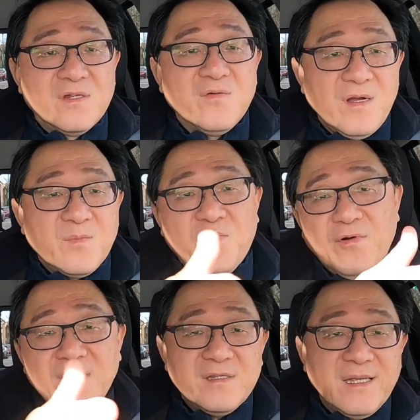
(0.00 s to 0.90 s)
the truck
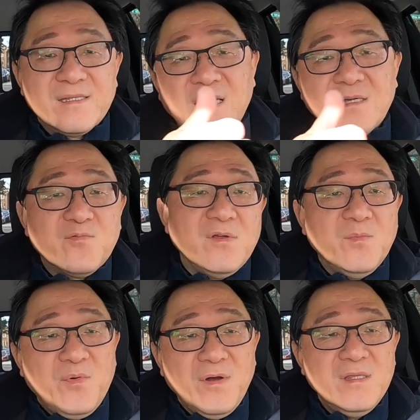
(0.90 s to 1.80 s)
points exactly where
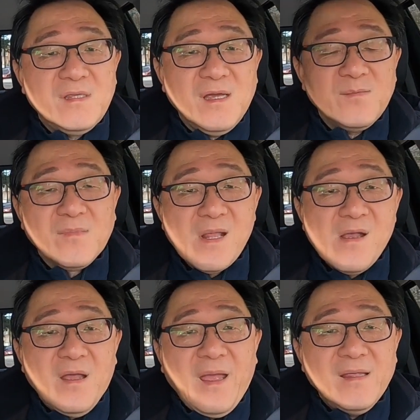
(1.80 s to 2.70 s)
you point it,
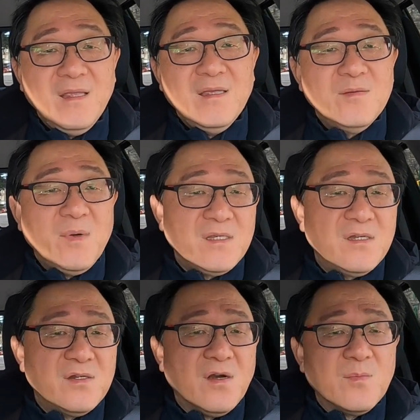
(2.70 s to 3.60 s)
and in much
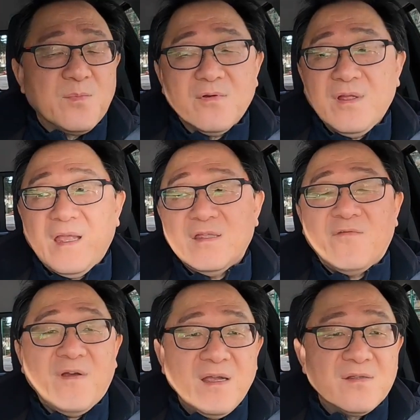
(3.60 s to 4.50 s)
sharper and a
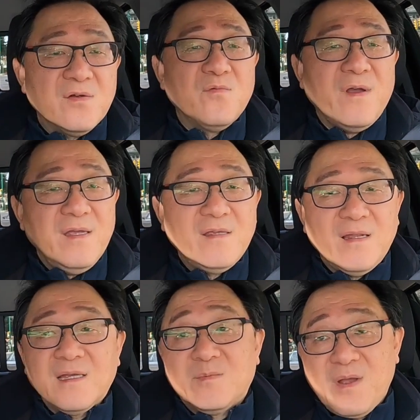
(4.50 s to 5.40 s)
faster way
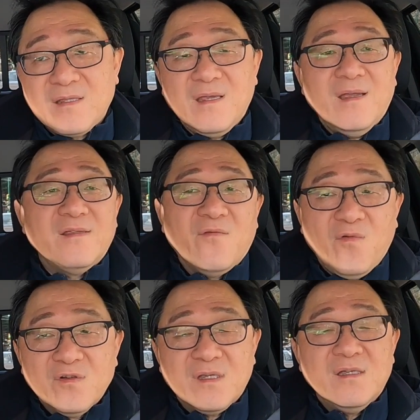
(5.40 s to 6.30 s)
than I expected in a
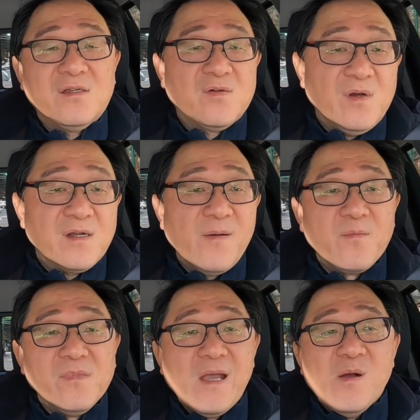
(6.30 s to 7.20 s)
full-size truck
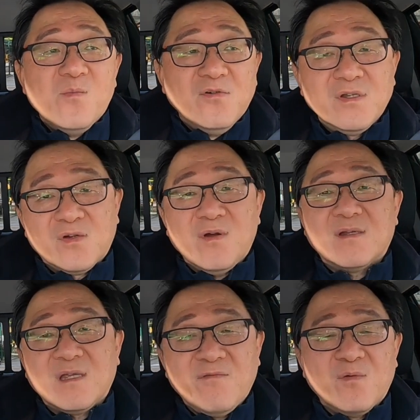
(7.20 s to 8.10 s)
most
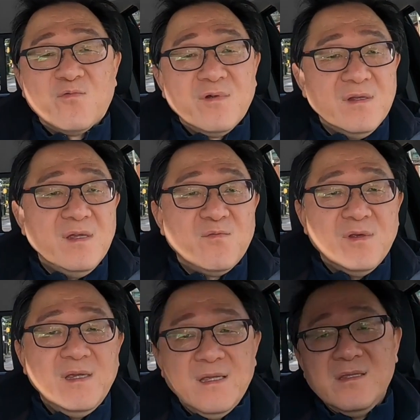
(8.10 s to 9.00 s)
trucks have a really
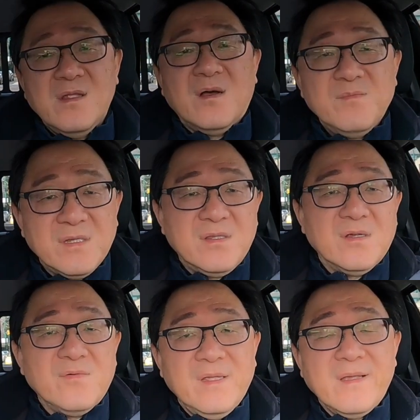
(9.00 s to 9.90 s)
really numb
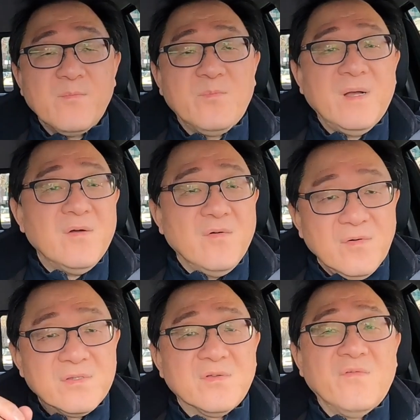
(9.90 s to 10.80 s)
steering but
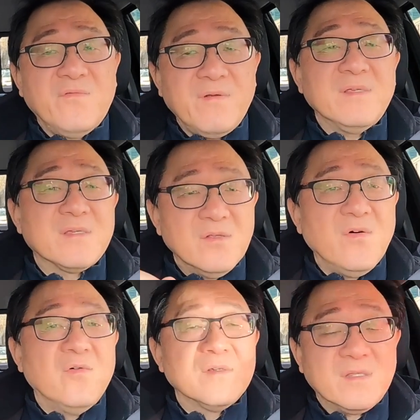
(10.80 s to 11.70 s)
also very
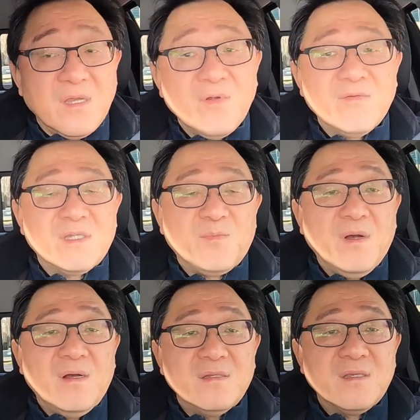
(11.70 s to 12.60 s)
slow steering
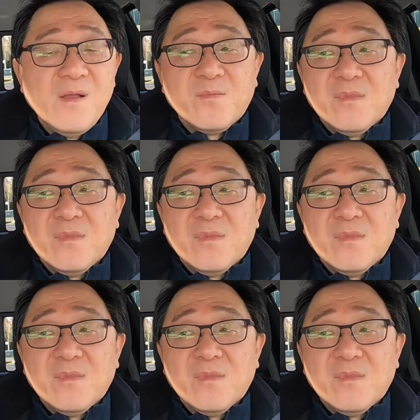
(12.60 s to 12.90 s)
response